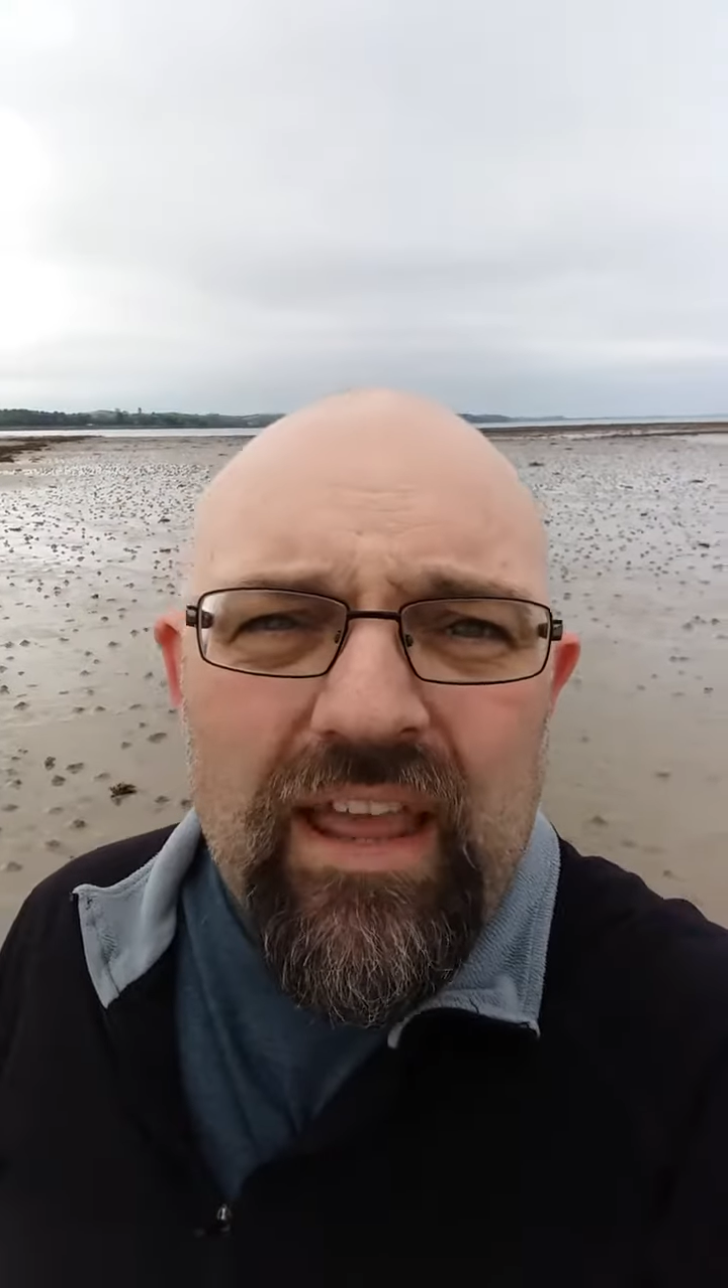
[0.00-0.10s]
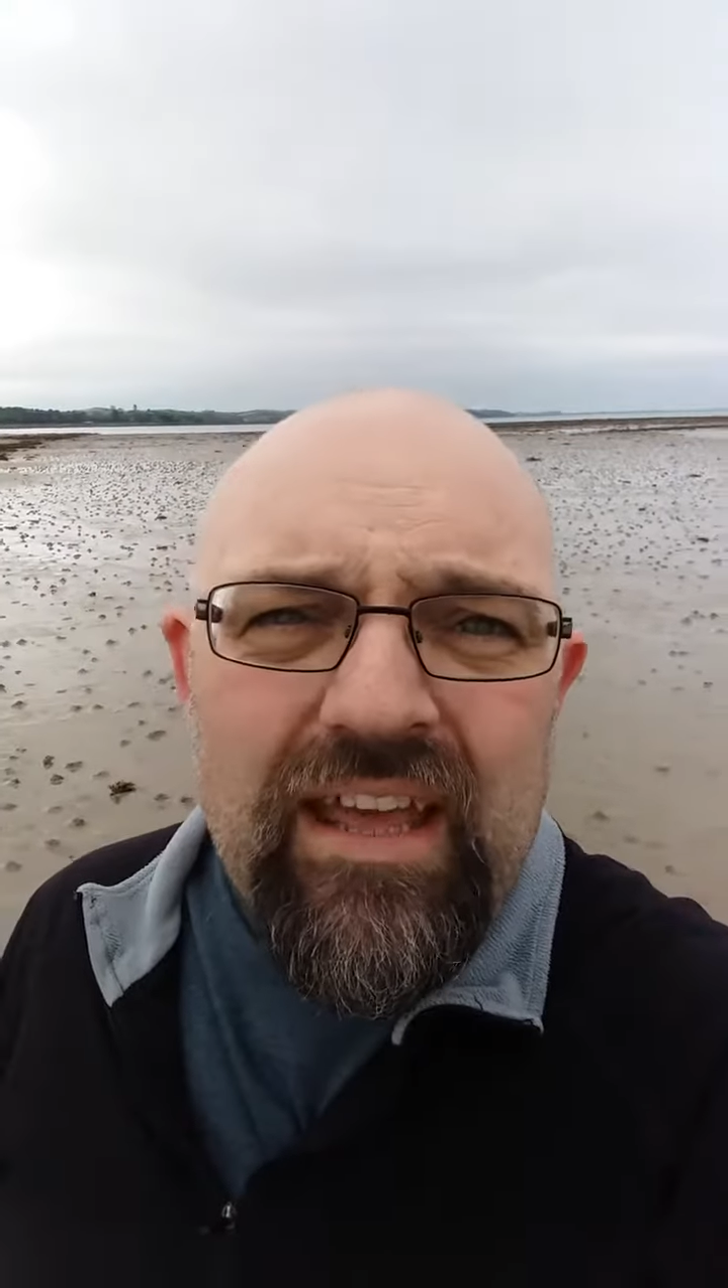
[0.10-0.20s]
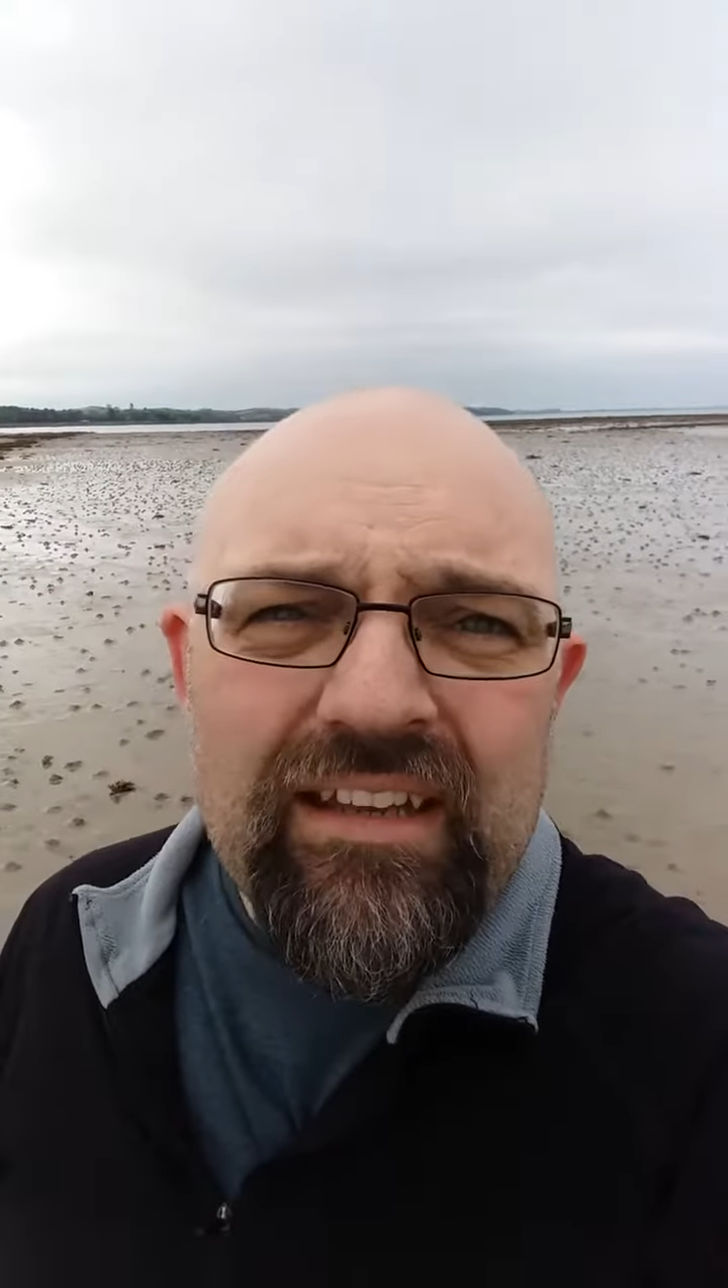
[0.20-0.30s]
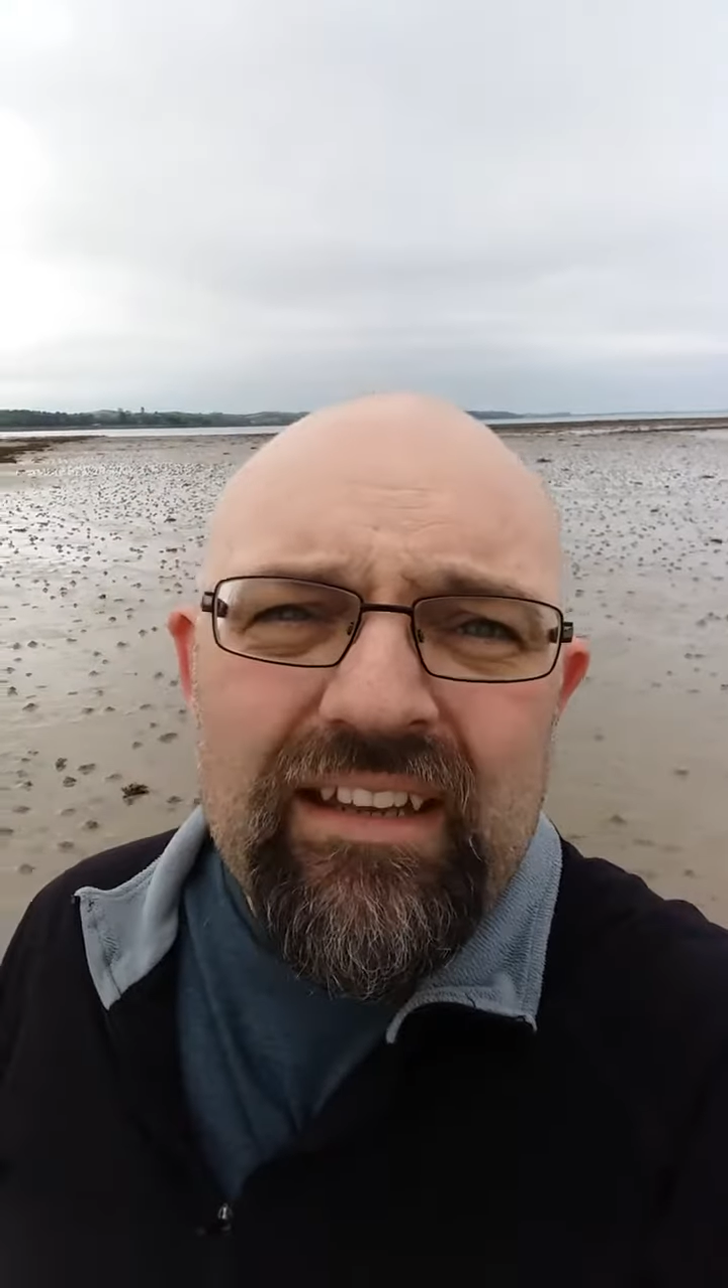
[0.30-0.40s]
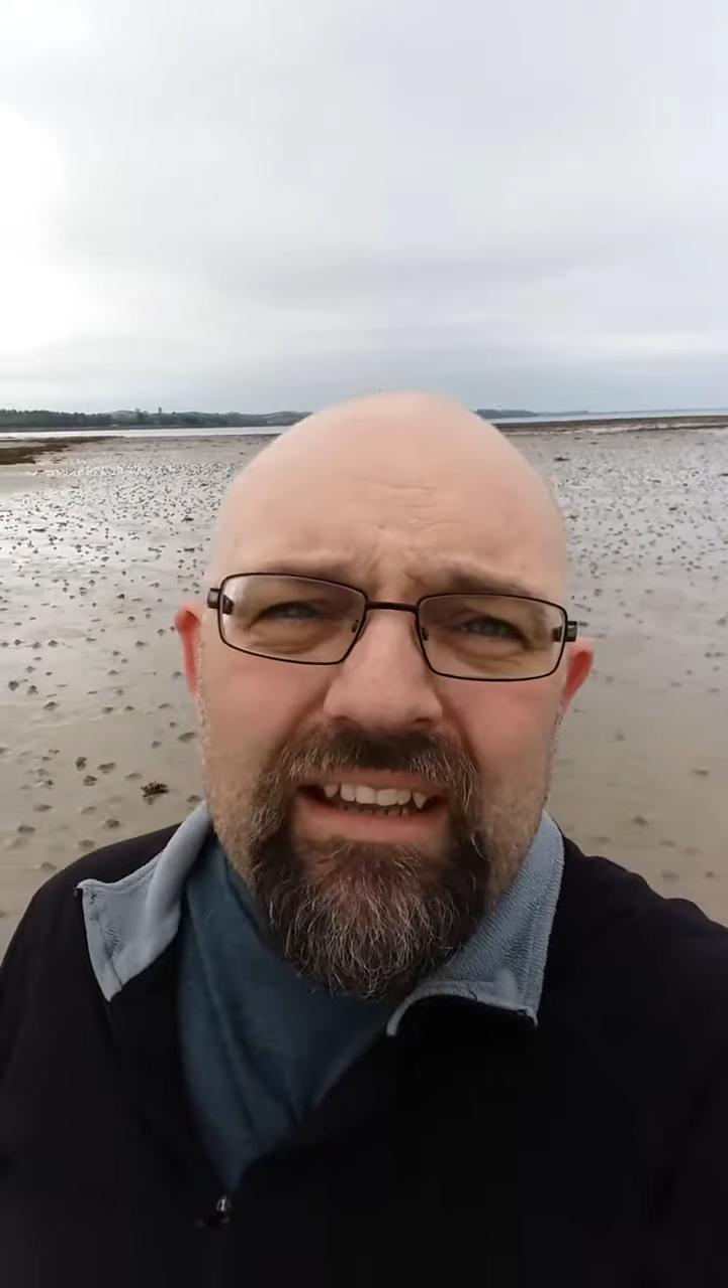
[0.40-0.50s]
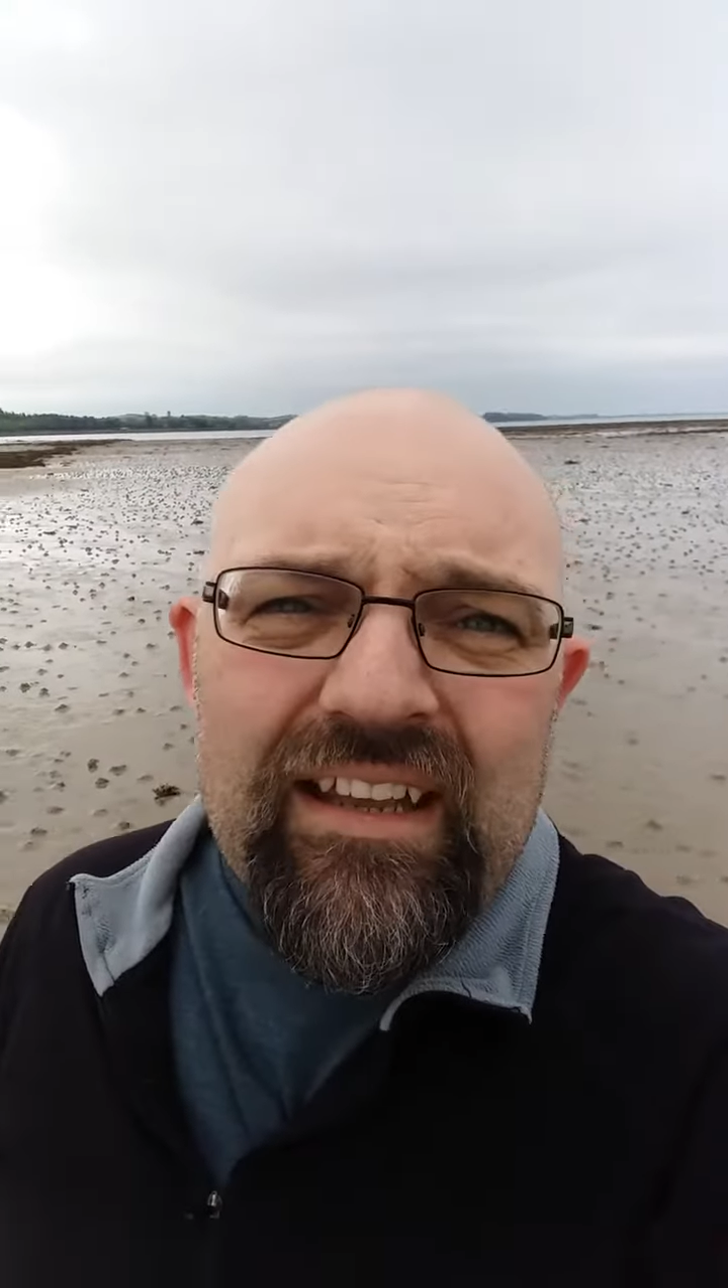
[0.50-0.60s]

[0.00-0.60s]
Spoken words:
then,